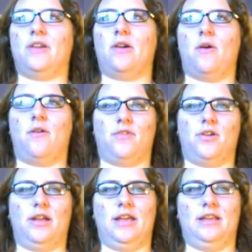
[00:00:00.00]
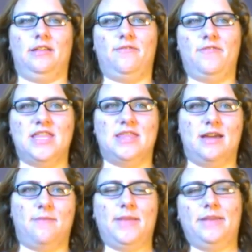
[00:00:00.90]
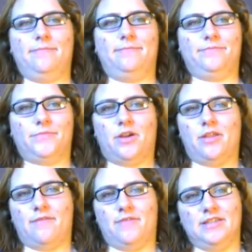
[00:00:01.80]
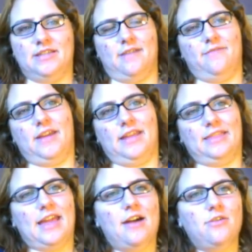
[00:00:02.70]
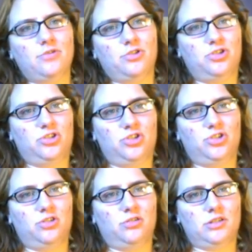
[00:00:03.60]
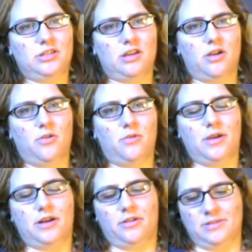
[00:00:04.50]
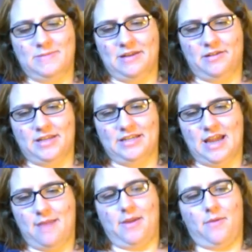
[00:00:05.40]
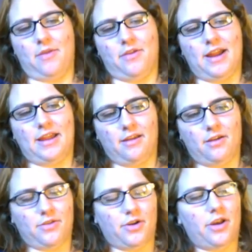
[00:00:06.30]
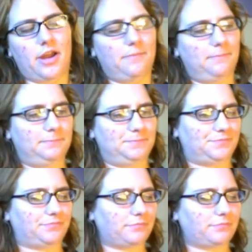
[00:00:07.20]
we have to go over and feed them and all that fun stuff and get the couch. So it'll depend on the timing whether I can go there or not.